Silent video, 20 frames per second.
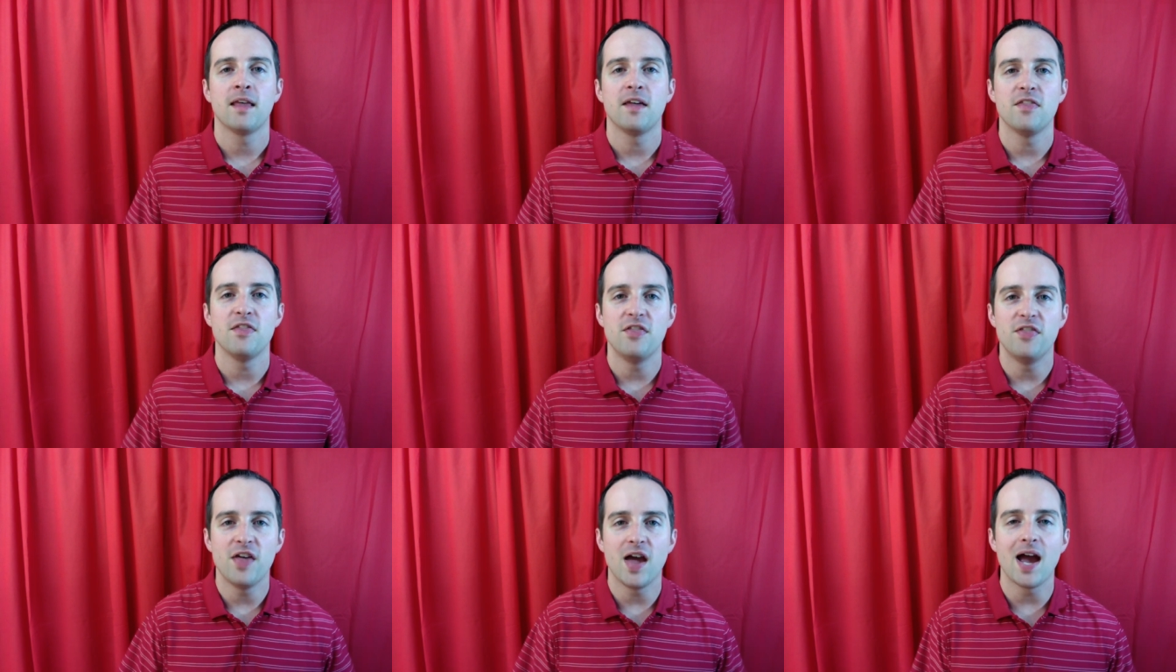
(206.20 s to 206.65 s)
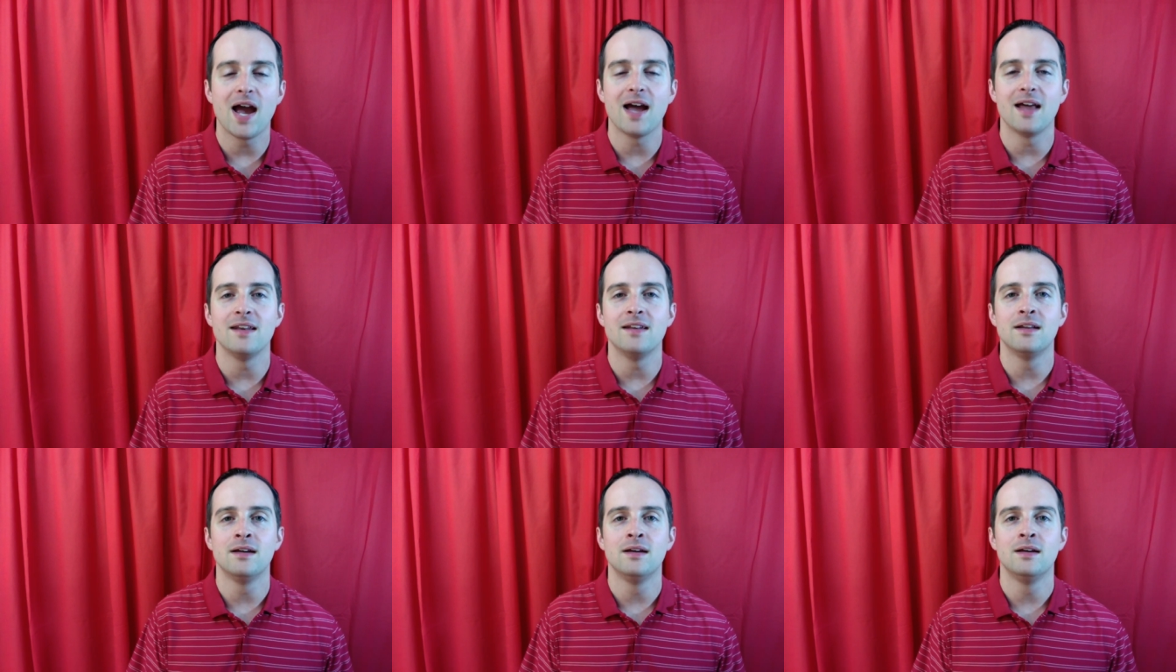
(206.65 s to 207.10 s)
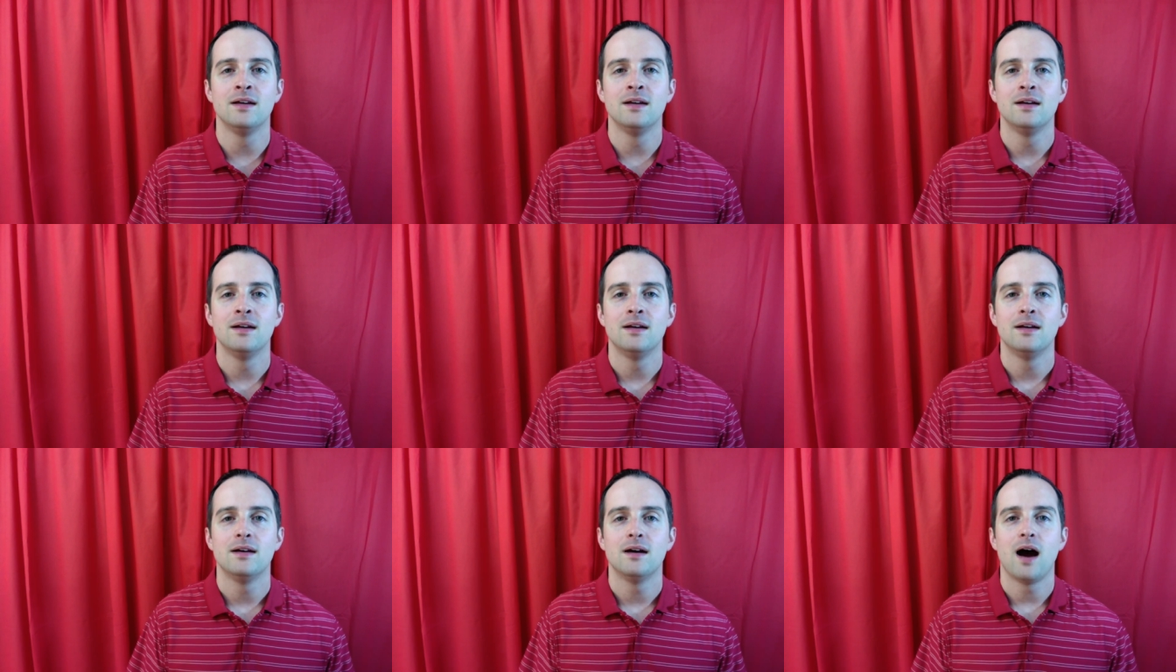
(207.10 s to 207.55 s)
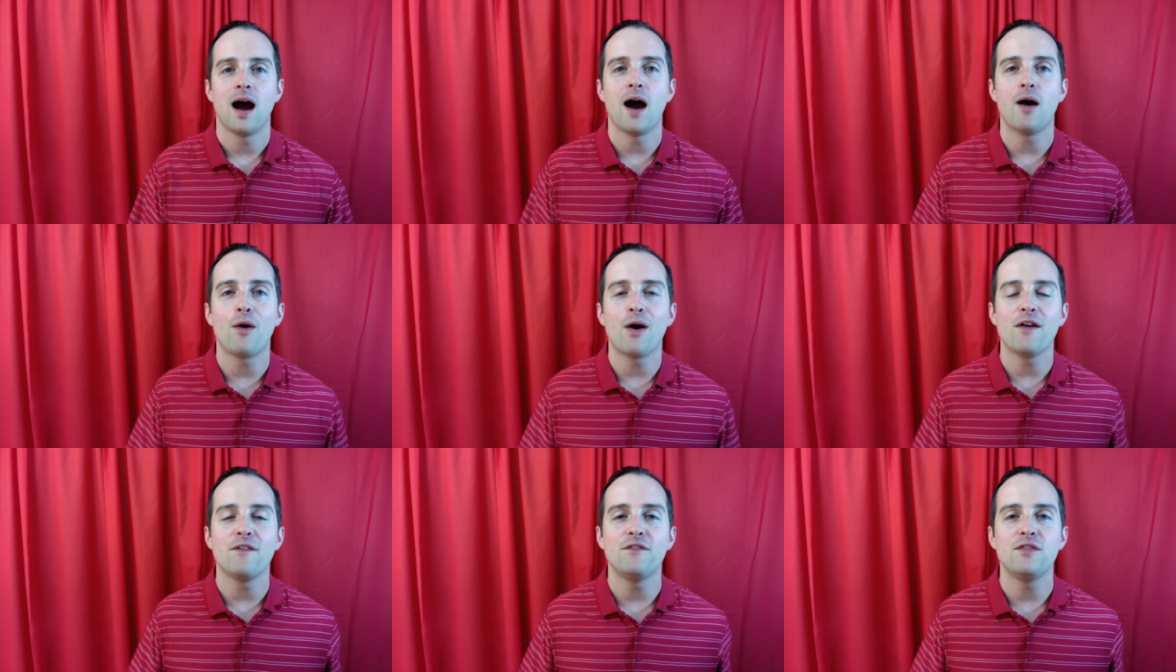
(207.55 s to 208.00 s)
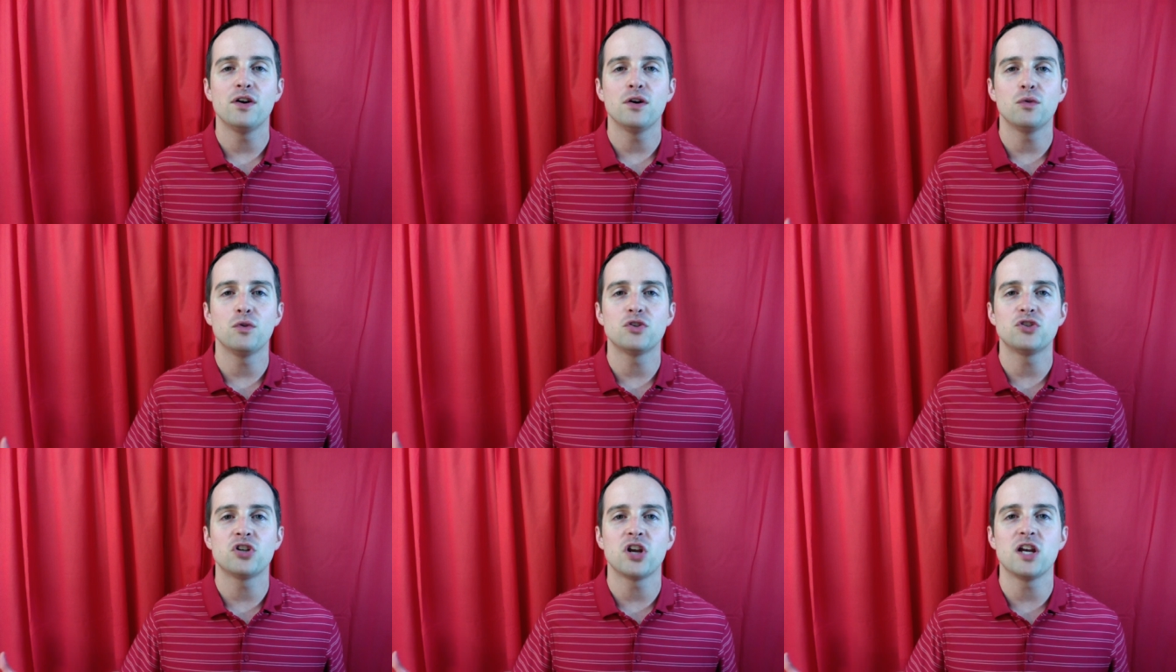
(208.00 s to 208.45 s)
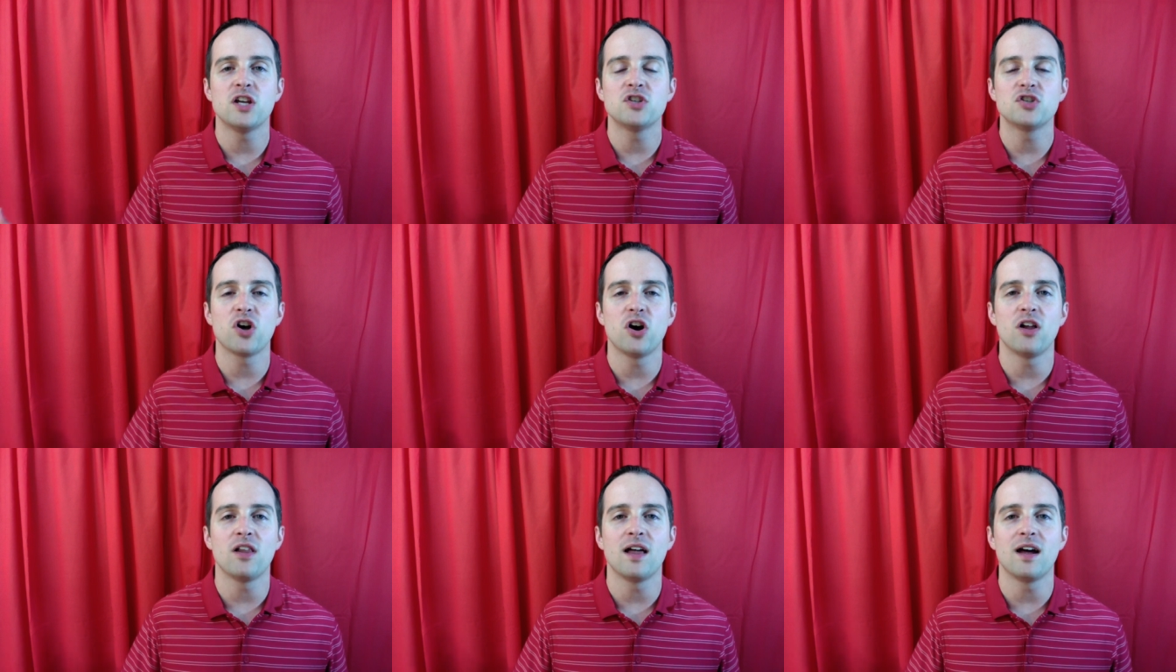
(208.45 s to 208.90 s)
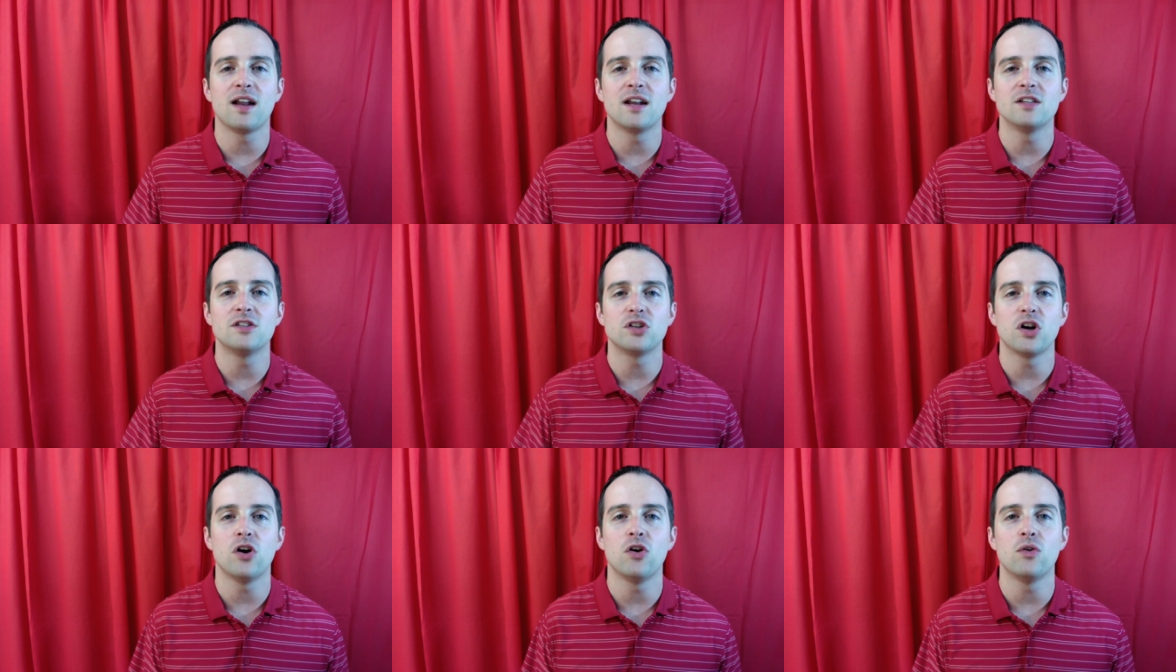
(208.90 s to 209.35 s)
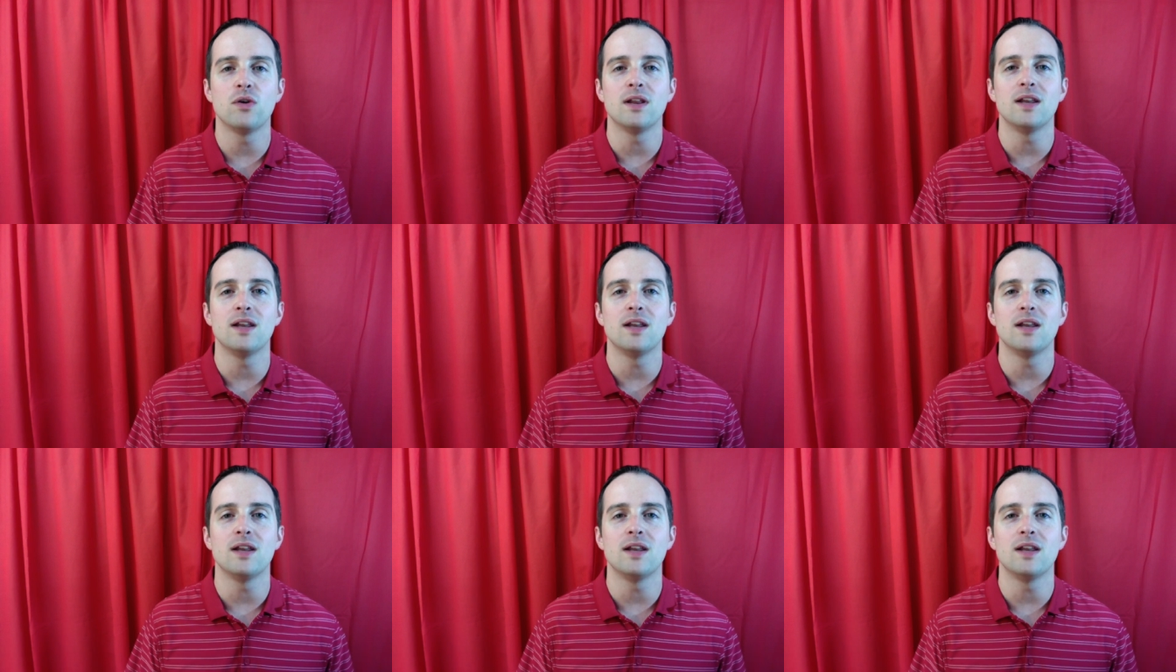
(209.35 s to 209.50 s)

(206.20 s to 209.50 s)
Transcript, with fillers: then how I feel will change all on its own.